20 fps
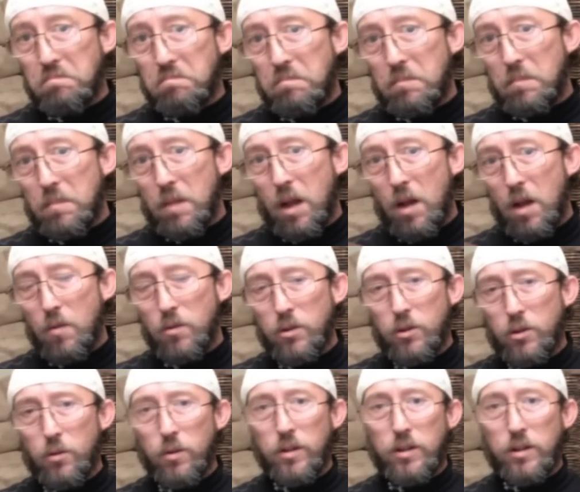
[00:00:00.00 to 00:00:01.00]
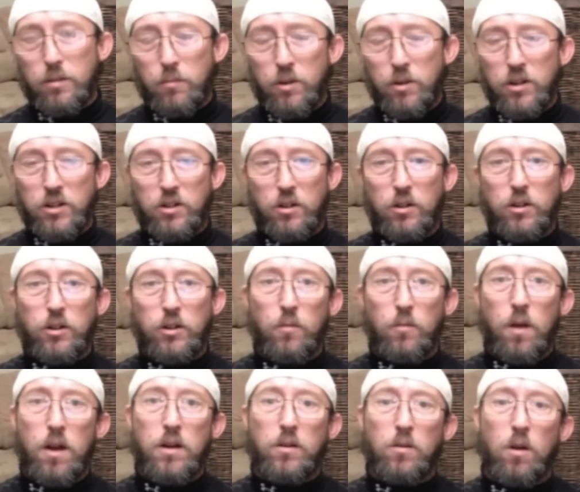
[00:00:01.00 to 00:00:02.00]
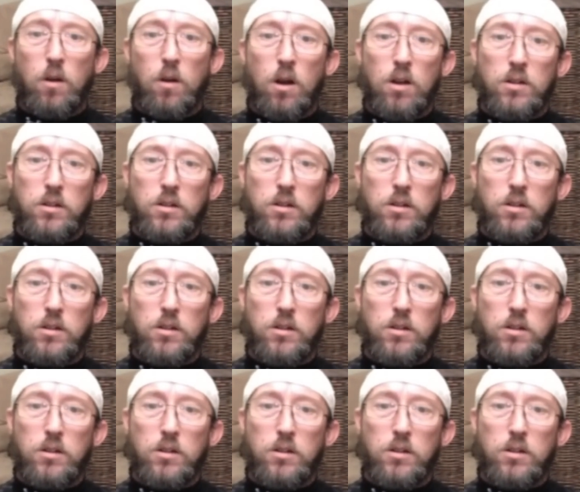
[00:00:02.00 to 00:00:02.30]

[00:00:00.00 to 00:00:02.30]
I was doing some research and ran across